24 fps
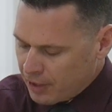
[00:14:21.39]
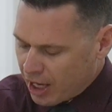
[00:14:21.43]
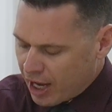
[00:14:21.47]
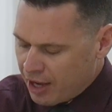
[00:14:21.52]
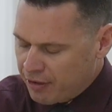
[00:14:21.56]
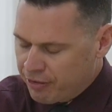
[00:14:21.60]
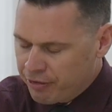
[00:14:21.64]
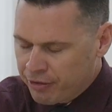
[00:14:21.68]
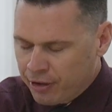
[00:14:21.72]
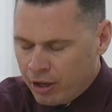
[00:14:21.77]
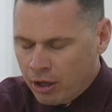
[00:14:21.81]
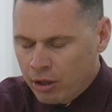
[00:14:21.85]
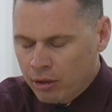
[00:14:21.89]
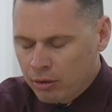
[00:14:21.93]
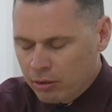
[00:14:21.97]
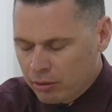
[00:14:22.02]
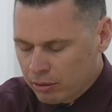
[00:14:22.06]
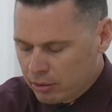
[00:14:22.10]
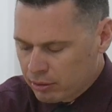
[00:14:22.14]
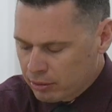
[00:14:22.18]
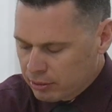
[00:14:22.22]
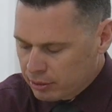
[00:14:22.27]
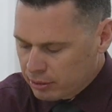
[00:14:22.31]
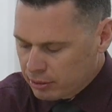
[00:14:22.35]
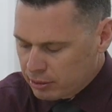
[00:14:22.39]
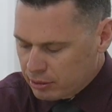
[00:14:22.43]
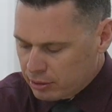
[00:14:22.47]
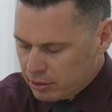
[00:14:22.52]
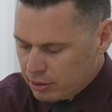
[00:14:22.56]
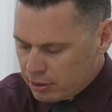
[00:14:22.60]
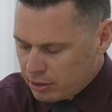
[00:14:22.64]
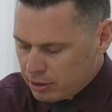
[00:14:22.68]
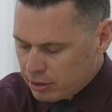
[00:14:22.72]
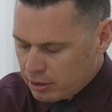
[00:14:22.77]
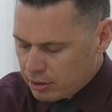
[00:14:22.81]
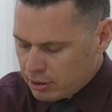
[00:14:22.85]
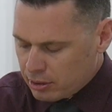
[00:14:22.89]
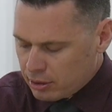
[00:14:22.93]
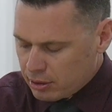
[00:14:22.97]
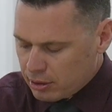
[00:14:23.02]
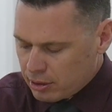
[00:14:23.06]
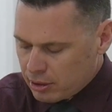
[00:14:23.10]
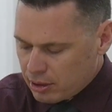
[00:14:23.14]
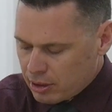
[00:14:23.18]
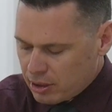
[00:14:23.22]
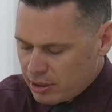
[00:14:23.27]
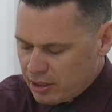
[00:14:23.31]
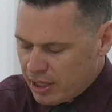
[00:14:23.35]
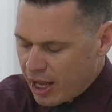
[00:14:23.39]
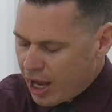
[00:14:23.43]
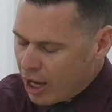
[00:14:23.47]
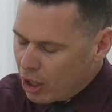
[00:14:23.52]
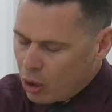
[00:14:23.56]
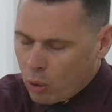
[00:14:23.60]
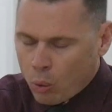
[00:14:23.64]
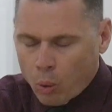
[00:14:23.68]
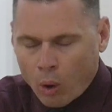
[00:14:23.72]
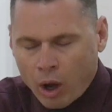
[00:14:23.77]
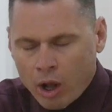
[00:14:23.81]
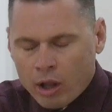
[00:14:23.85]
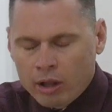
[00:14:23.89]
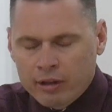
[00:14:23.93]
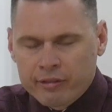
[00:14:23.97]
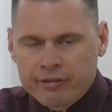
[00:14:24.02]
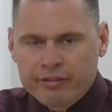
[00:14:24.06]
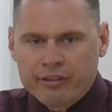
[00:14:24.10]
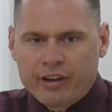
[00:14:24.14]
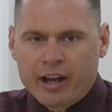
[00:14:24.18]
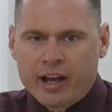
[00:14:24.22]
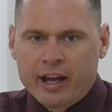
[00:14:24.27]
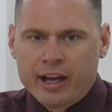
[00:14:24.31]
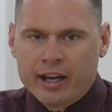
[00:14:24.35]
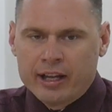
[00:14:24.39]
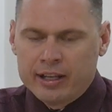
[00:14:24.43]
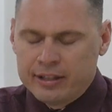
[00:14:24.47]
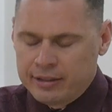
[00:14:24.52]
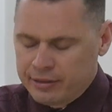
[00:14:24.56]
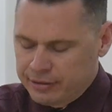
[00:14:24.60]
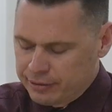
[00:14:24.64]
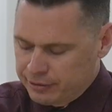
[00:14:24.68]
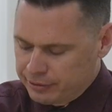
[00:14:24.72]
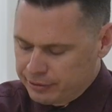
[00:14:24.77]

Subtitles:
I felt not qualified,